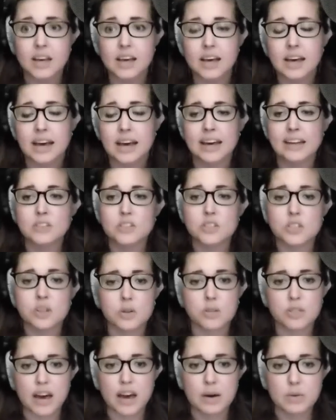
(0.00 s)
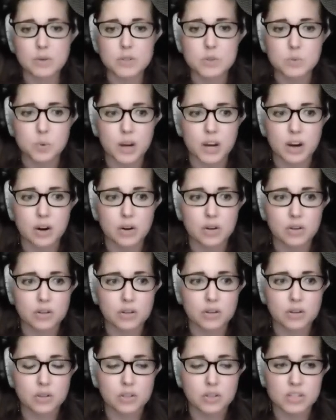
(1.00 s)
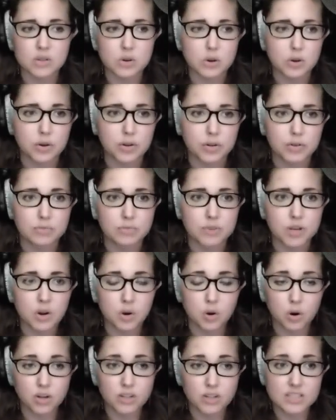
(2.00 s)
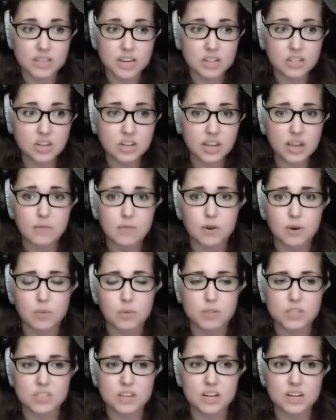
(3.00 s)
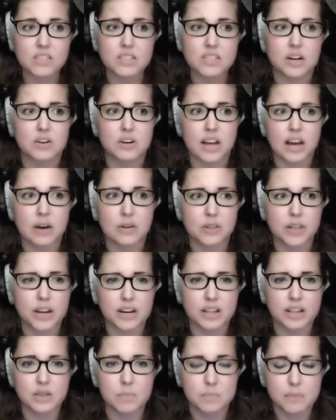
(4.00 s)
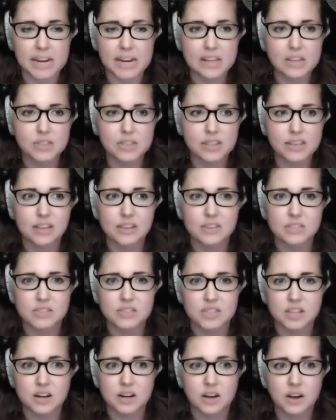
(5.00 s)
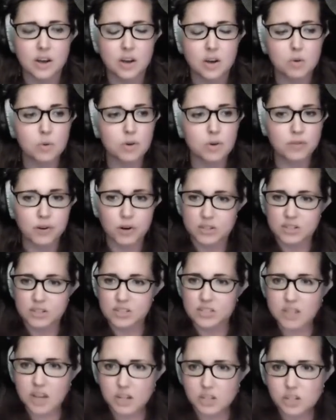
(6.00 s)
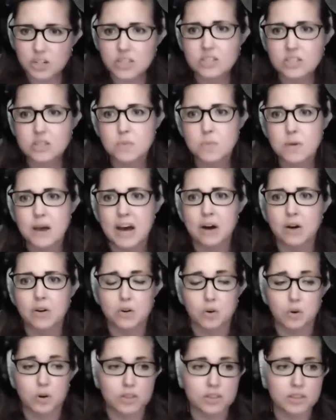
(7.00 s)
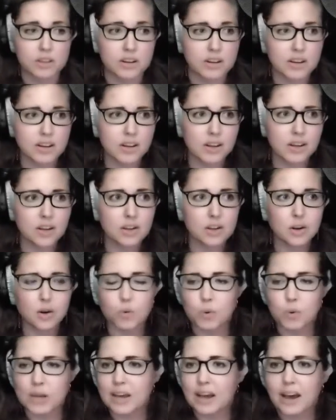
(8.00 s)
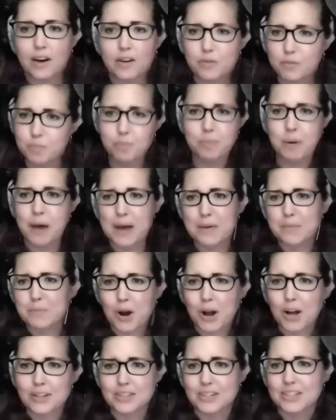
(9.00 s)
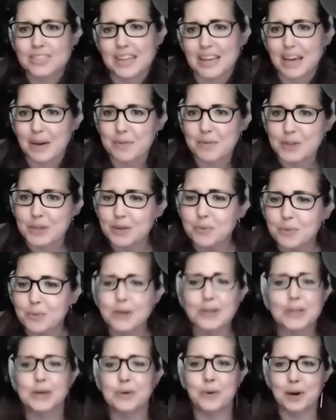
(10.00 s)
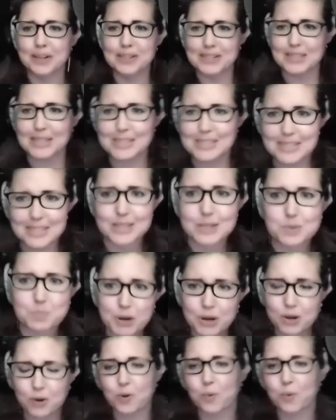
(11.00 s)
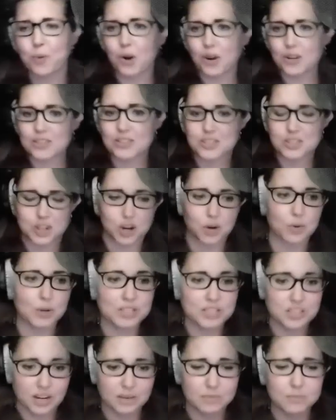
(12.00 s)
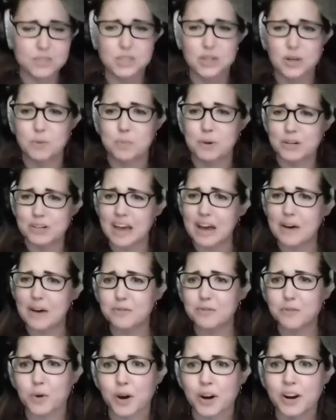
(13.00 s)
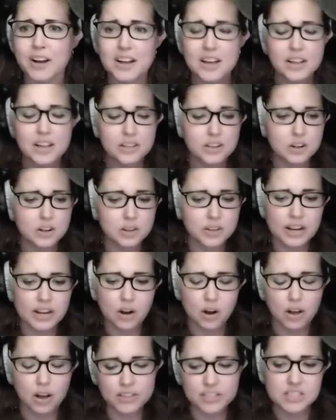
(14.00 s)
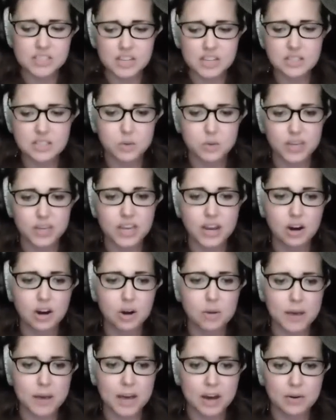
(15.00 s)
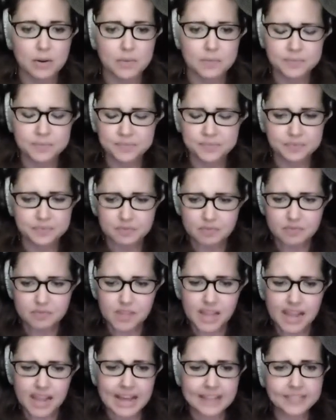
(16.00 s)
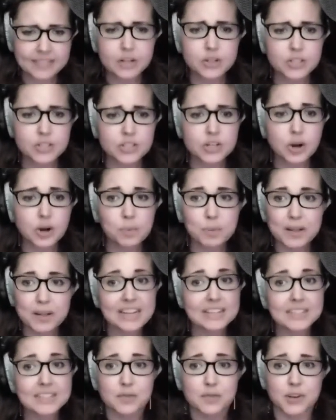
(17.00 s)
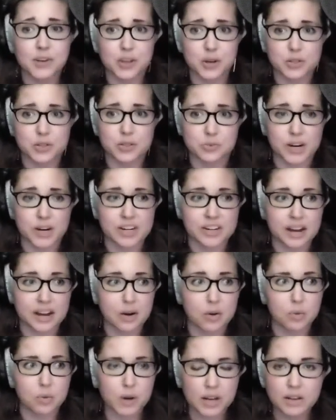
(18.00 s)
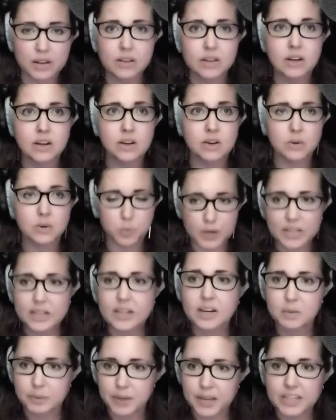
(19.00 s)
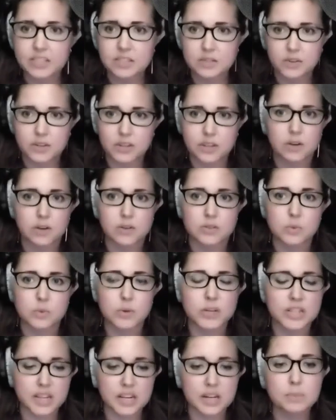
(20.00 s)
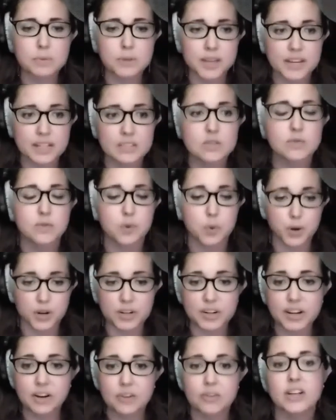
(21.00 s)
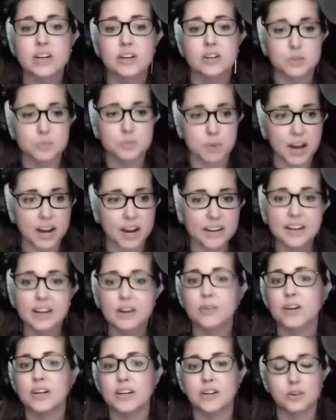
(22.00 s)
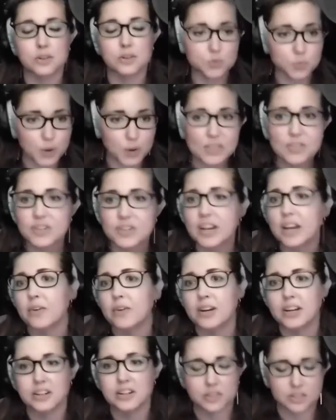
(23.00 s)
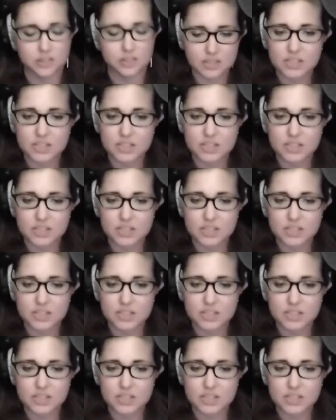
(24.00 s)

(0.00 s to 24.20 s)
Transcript: And so that was where, this whole organization came from, was sitting down and outlining the many things that we've heard discussions about, or that, we have pet projects, like Emily really wants this peer awards show, which I'm super down for, like all these things that we care about. And there's no place for those right now. Well, we need a place for those. We need a place for narrators, by narrators, with narrators,